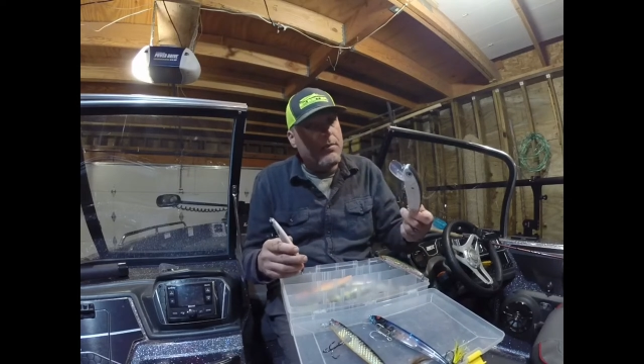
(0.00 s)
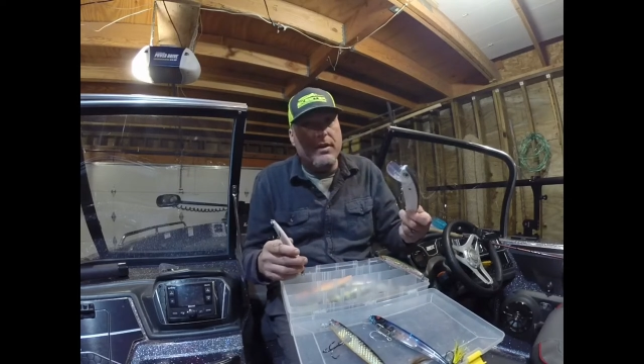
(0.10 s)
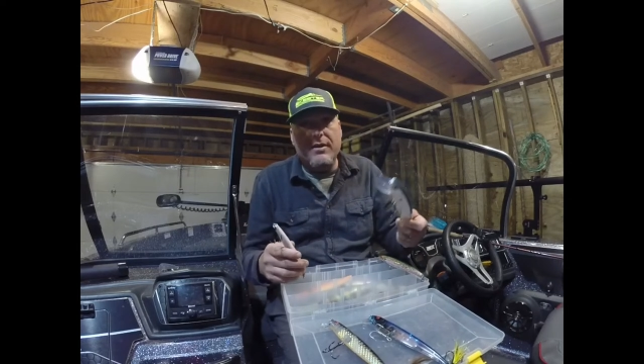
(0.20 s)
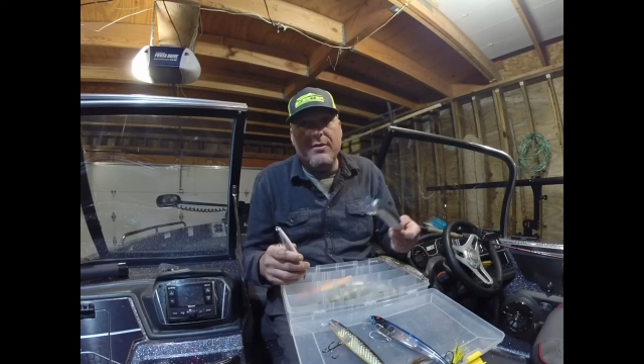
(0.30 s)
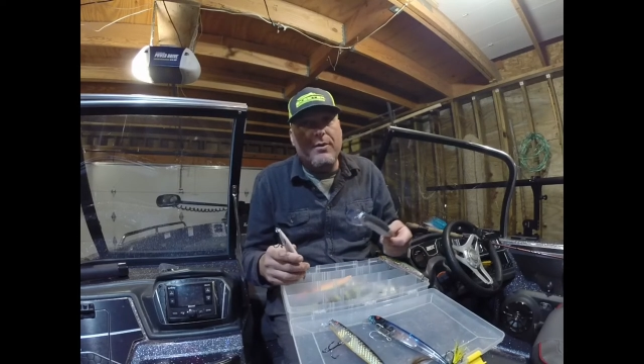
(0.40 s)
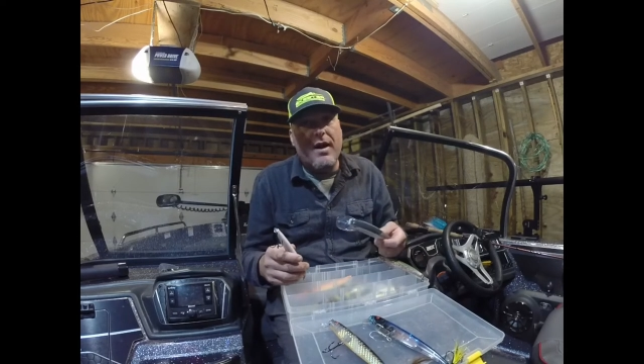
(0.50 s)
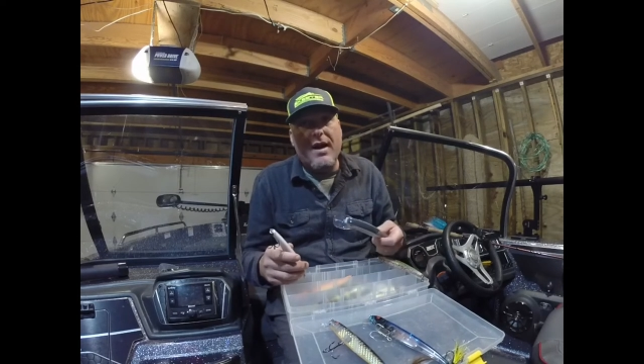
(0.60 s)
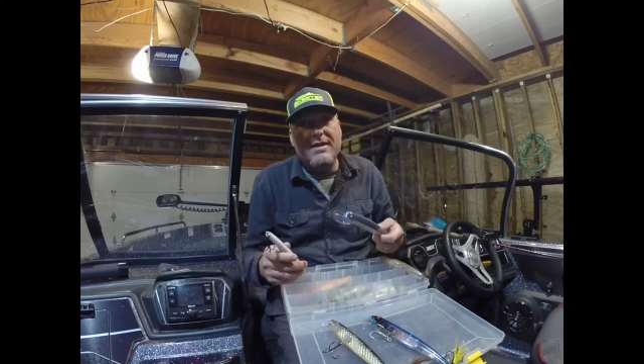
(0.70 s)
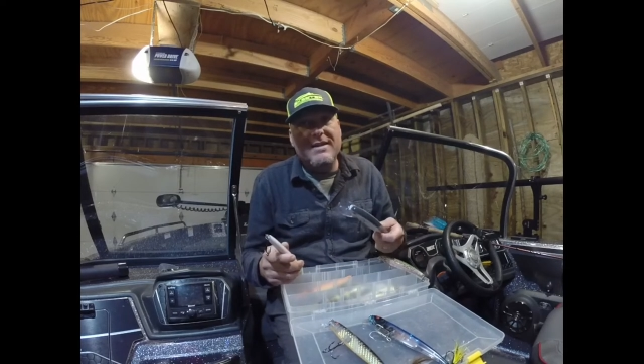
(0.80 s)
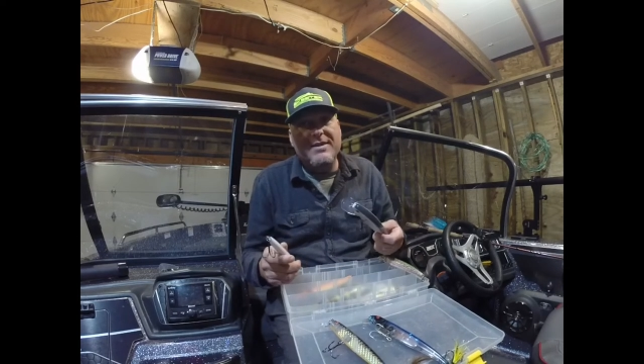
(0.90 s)
them into the
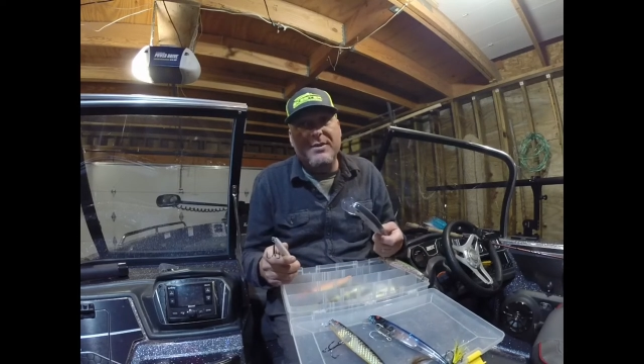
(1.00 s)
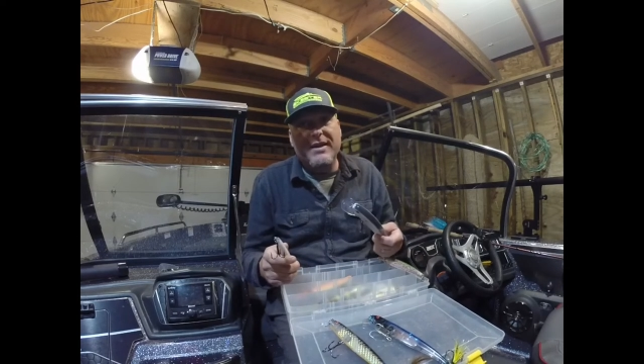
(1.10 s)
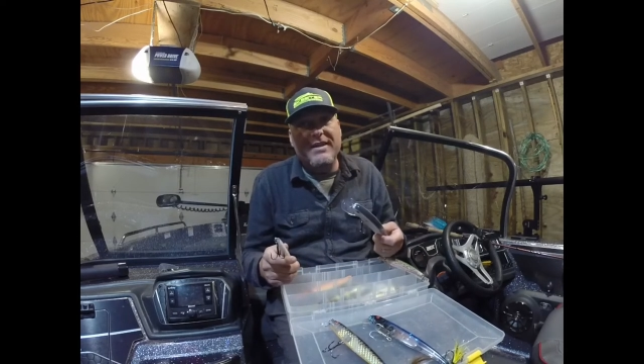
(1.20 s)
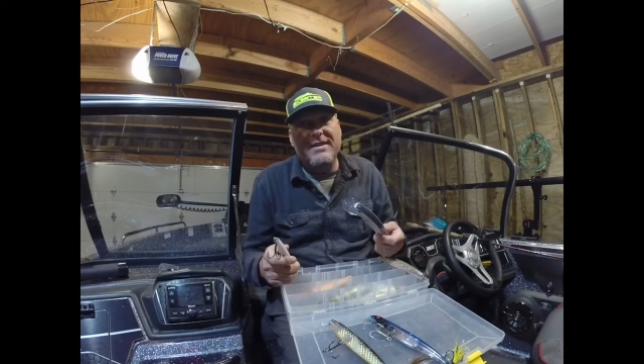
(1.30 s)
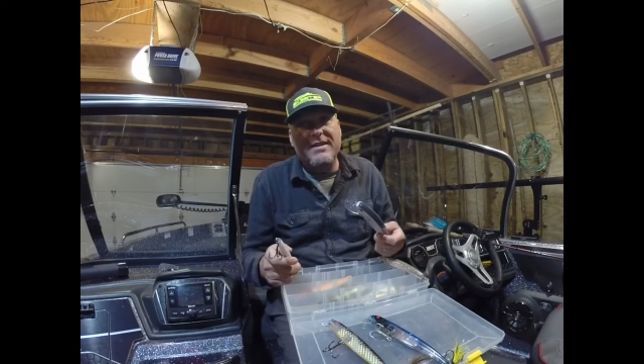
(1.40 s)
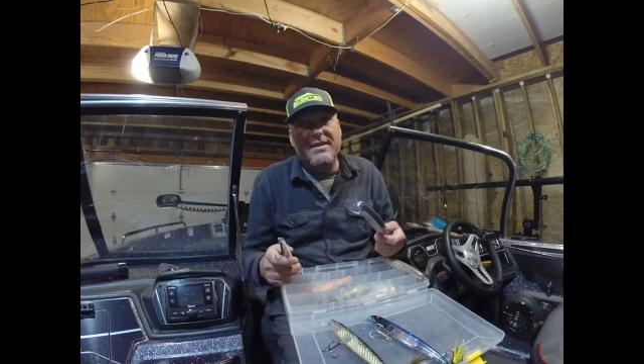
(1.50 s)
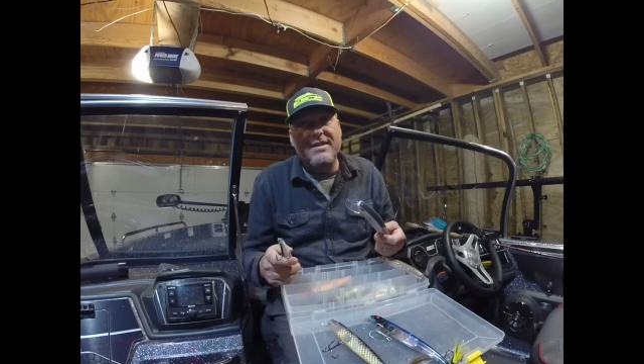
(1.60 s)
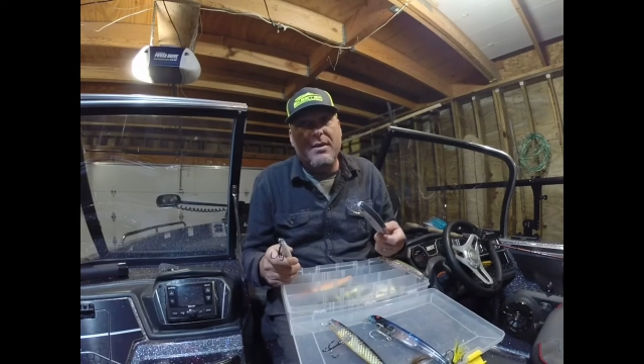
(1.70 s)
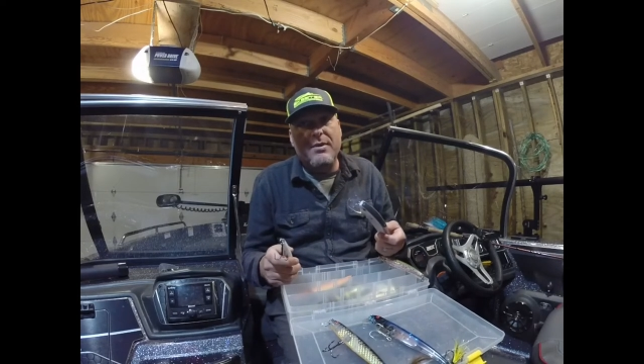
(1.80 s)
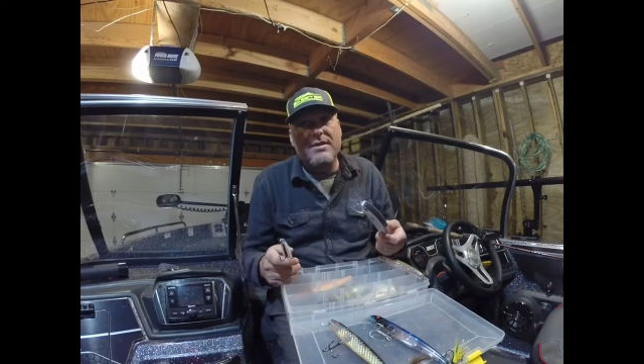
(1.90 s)
rocks and weeds in the
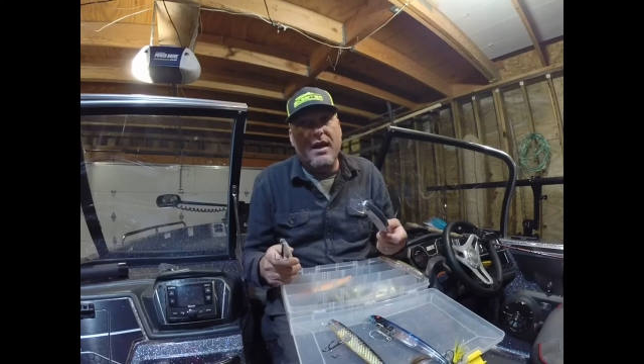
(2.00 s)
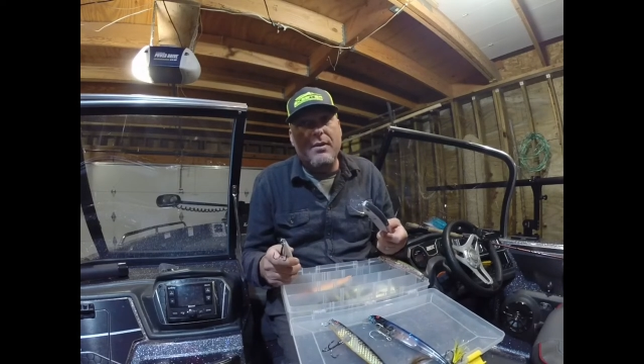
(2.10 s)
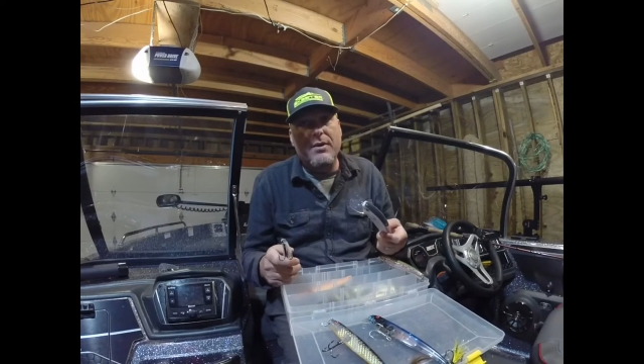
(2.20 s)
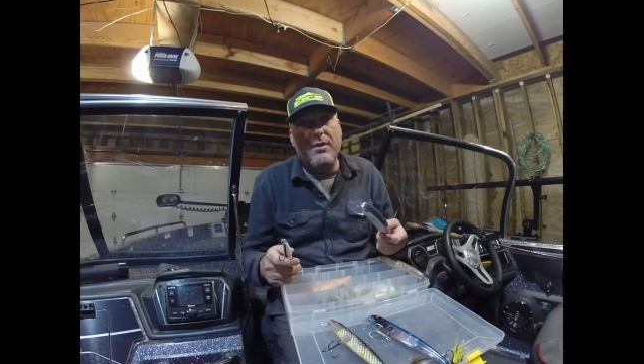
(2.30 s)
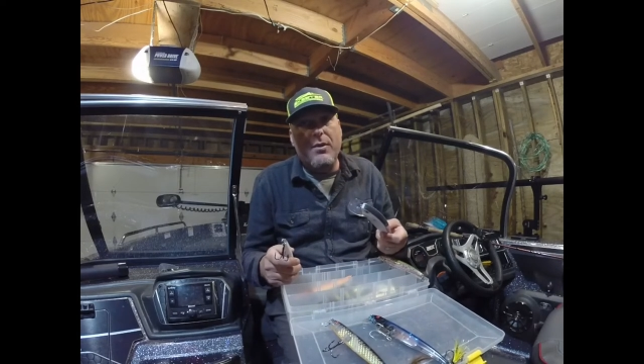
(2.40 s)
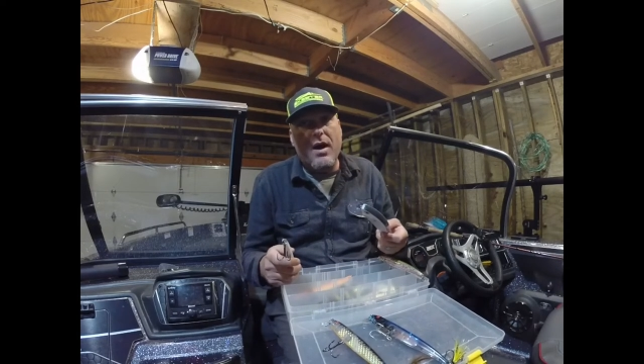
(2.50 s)
summertime when the